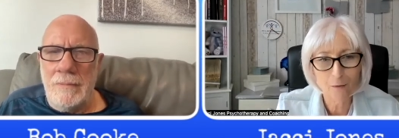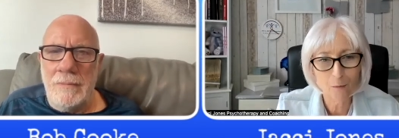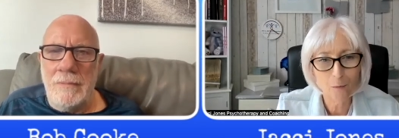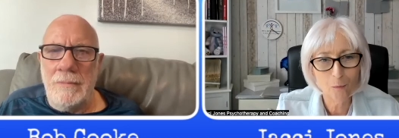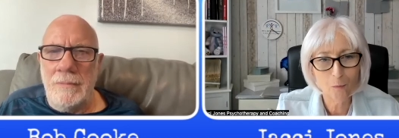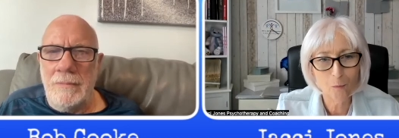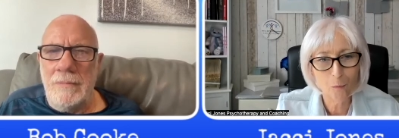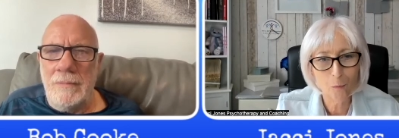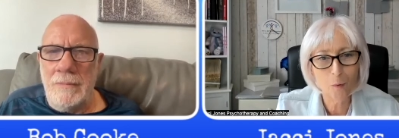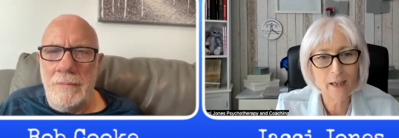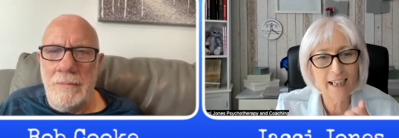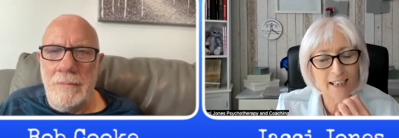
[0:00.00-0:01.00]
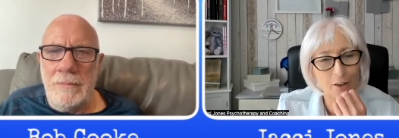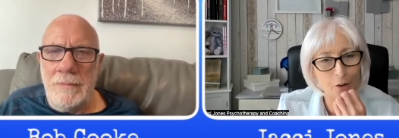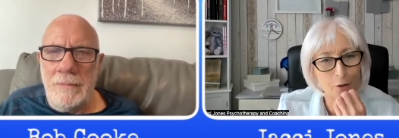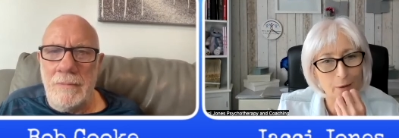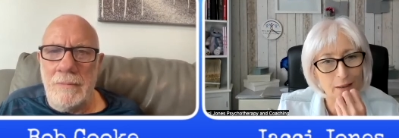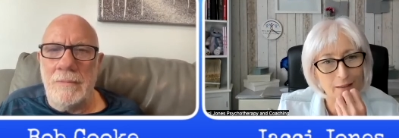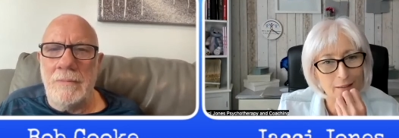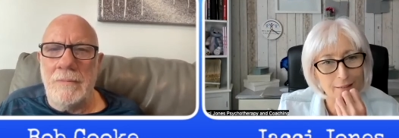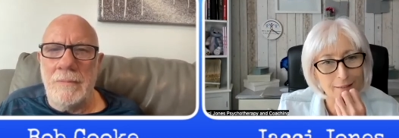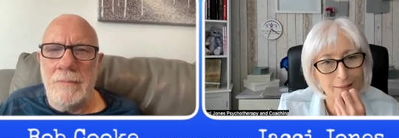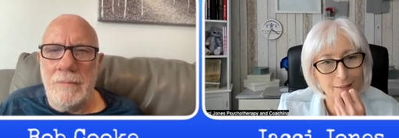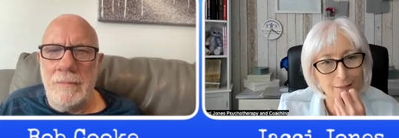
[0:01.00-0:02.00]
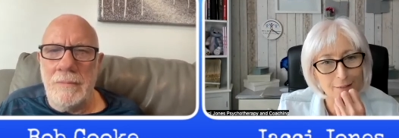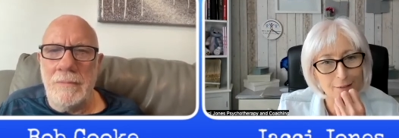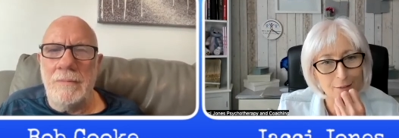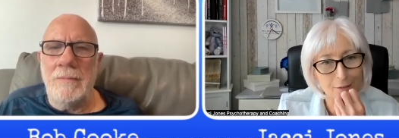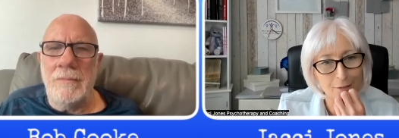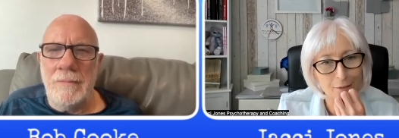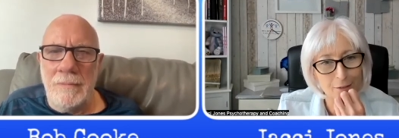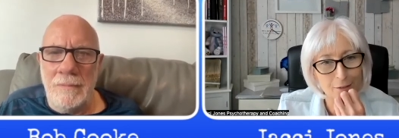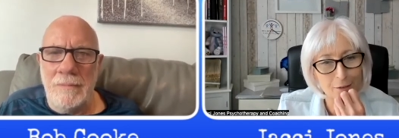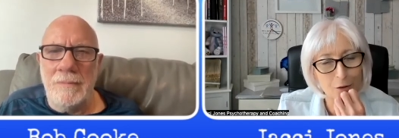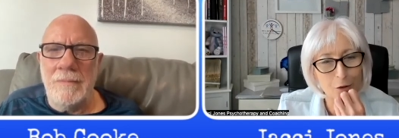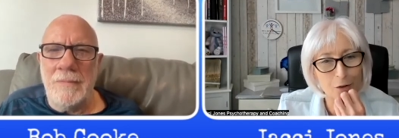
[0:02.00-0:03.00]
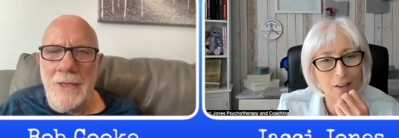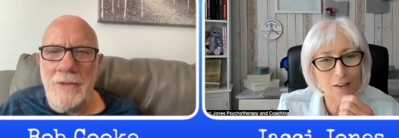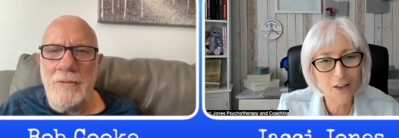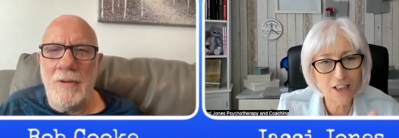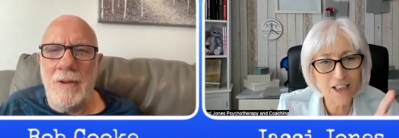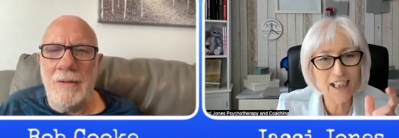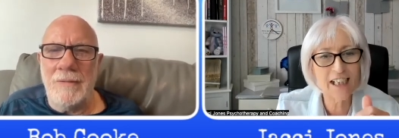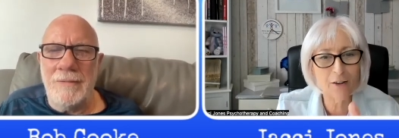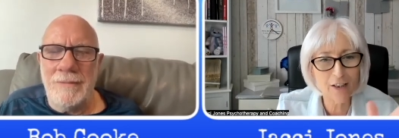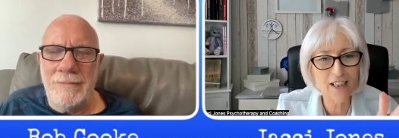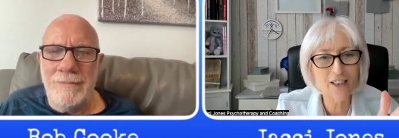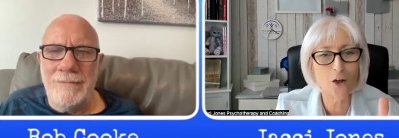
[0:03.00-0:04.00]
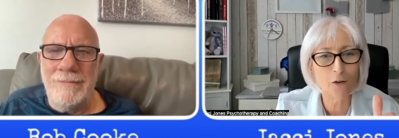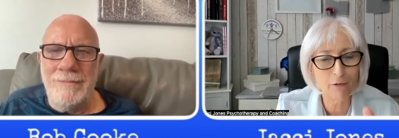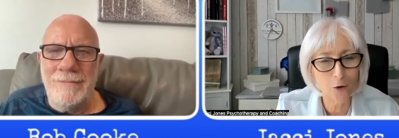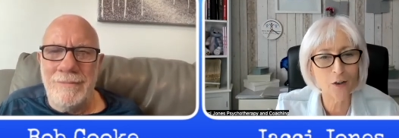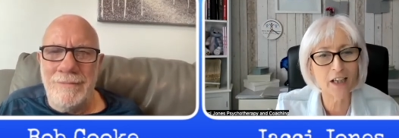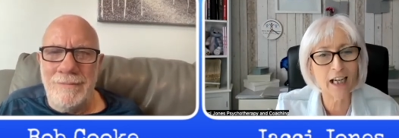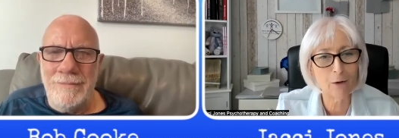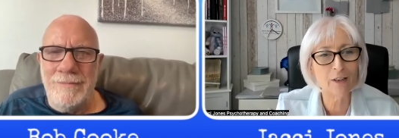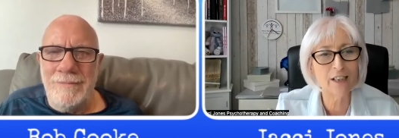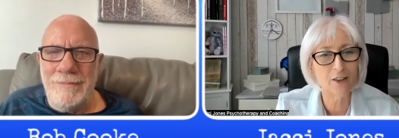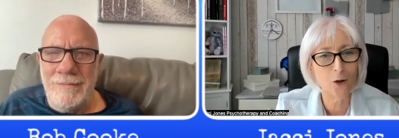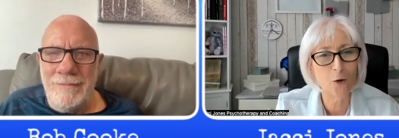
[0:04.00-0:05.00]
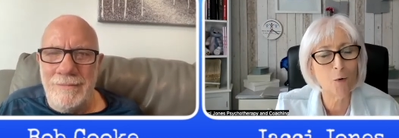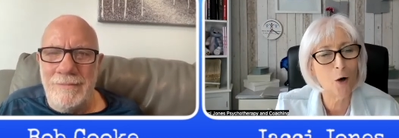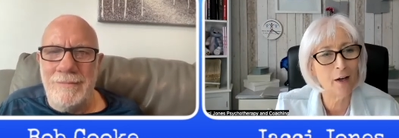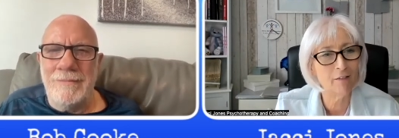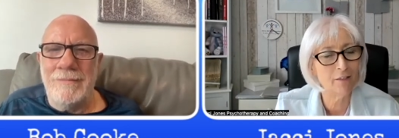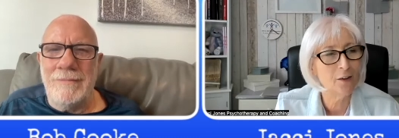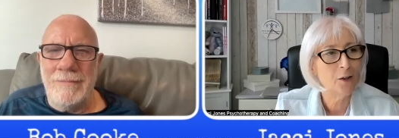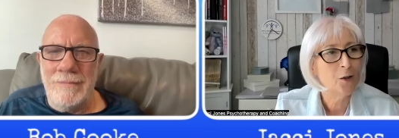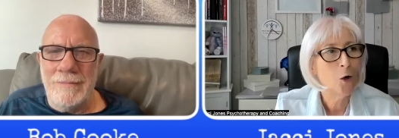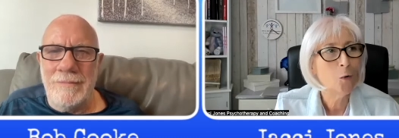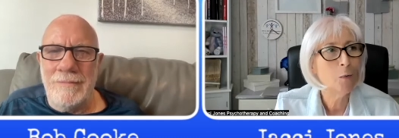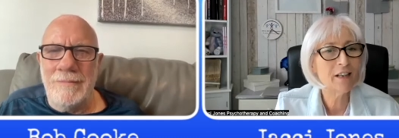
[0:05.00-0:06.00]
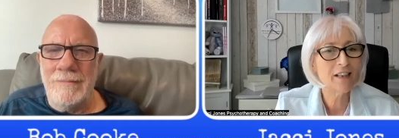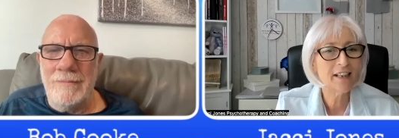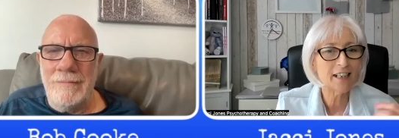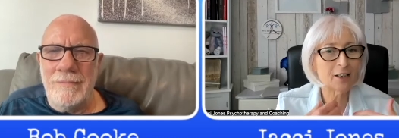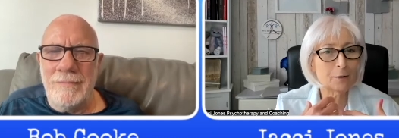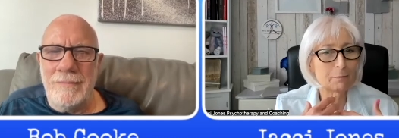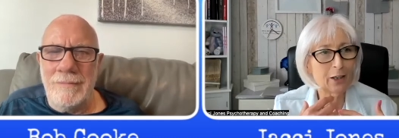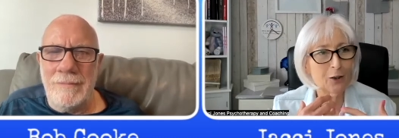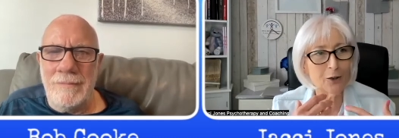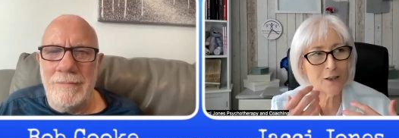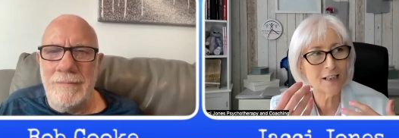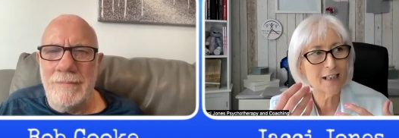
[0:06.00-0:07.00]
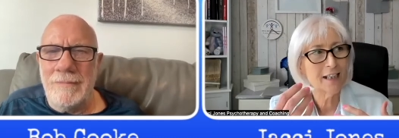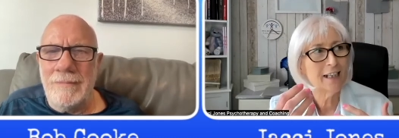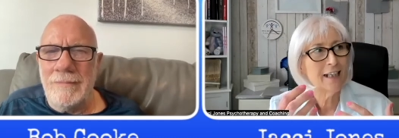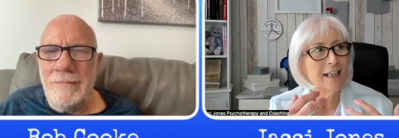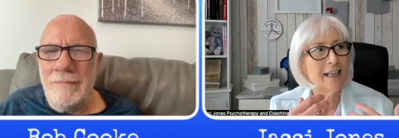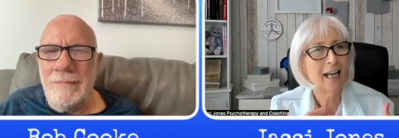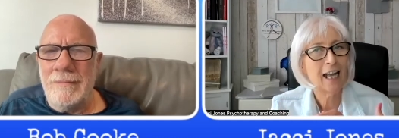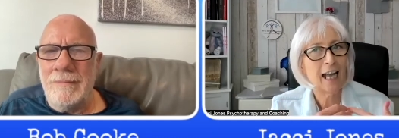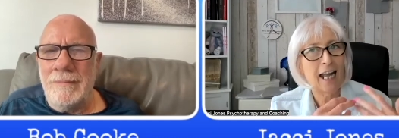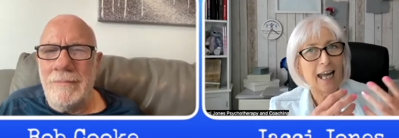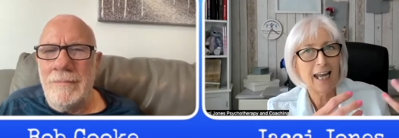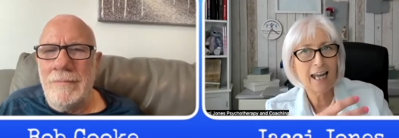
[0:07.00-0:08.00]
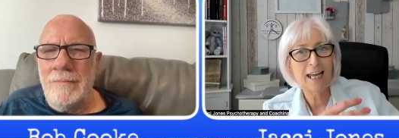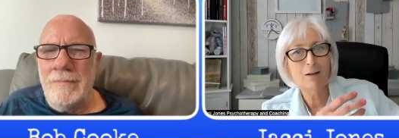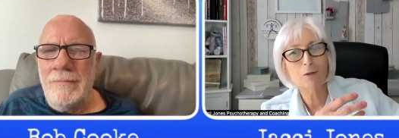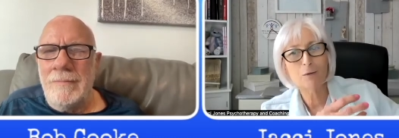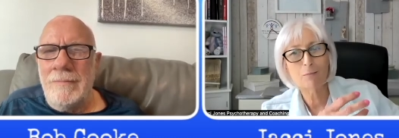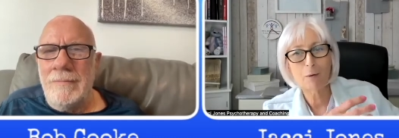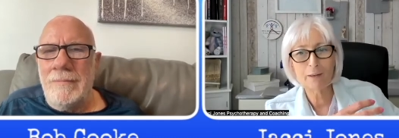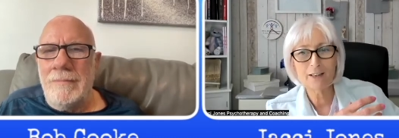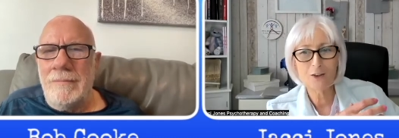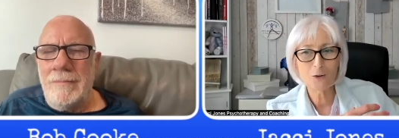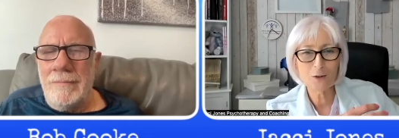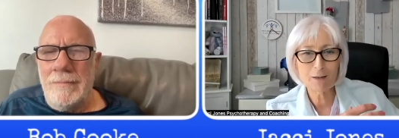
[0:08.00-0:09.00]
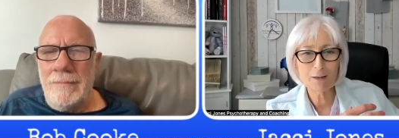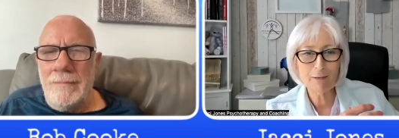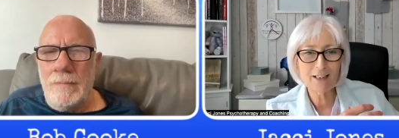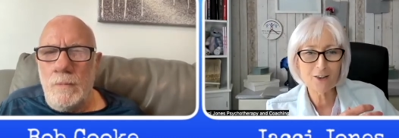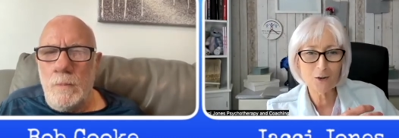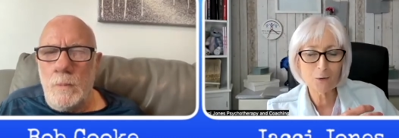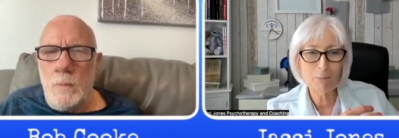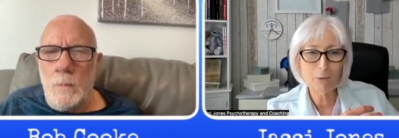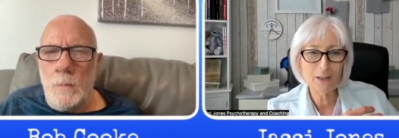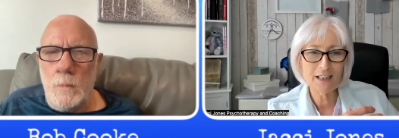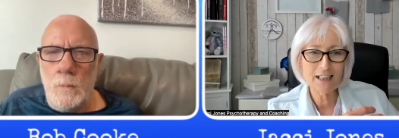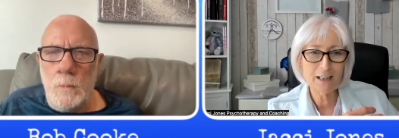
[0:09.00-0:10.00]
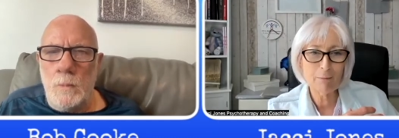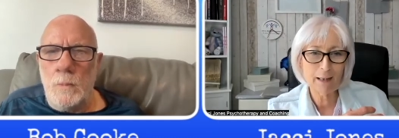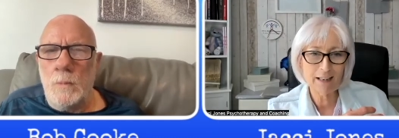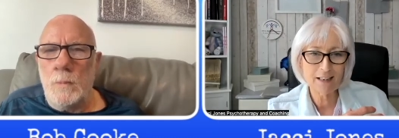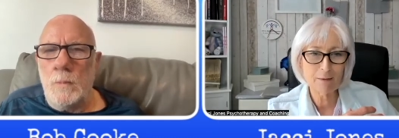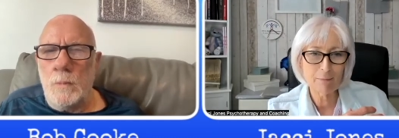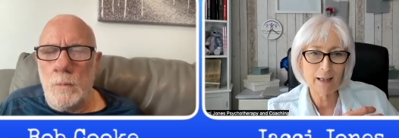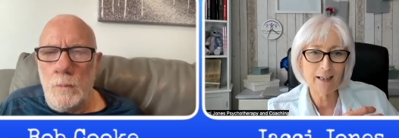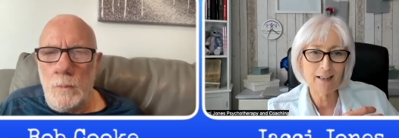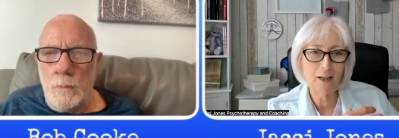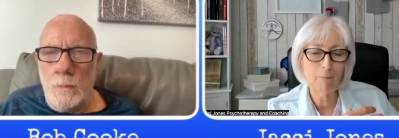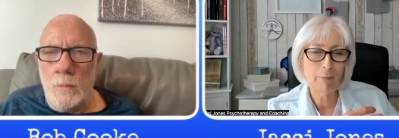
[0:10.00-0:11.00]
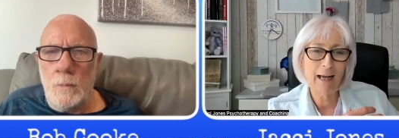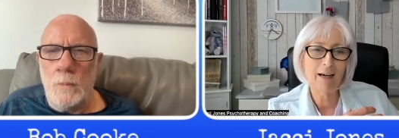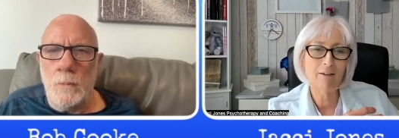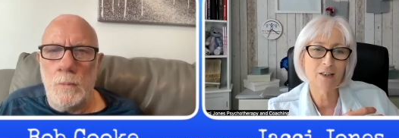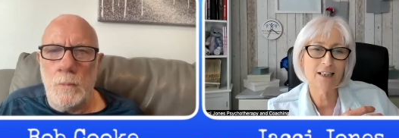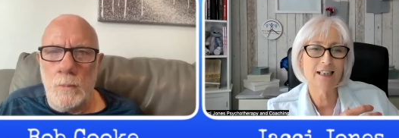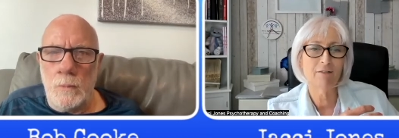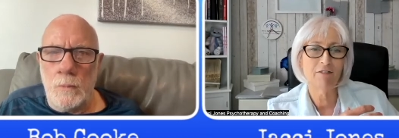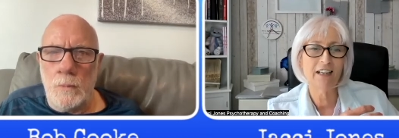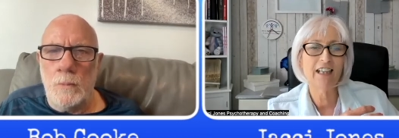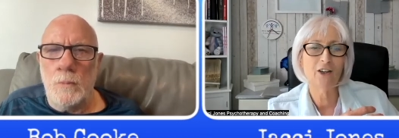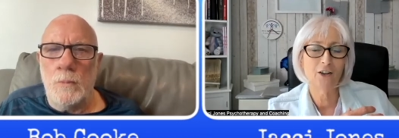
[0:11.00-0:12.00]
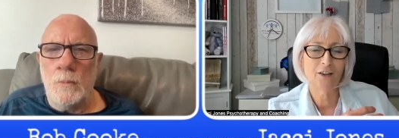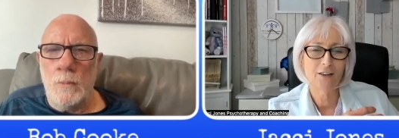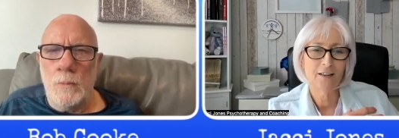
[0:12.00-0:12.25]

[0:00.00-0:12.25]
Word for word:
Speaker 1: mm. when I do it mm, you mm. know the the ticking things off or the counting or whatever whether mm. that's because it was probably done to me at some point in the past by a parent figure